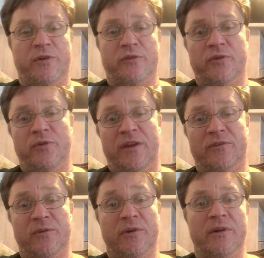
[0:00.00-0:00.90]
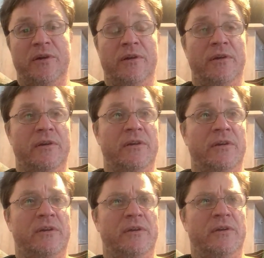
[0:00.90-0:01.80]
because you
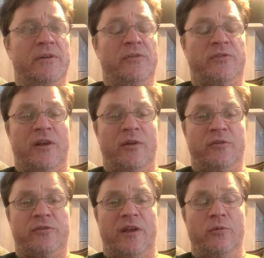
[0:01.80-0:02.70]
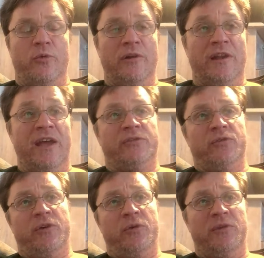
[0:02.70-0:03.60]
stand on one leg, so
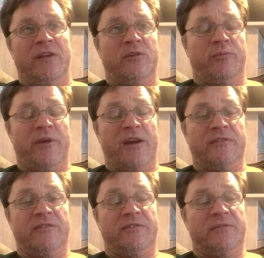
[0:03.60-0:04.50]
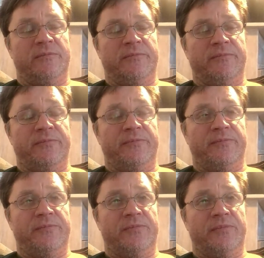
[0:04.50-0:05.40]
you need to practice
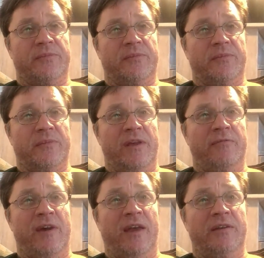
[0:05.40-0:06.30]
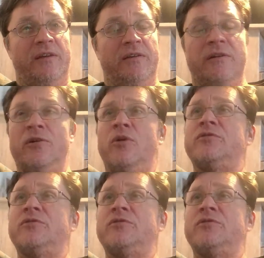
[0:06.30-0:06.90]
evading low